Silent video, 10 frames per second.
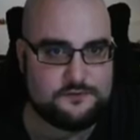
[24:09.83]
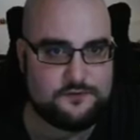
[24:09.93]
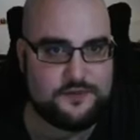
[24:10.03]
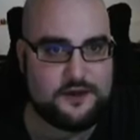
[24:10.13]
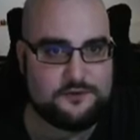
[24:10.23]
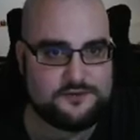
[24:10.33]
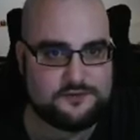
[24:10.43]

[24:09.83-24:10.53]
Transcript: Or the house has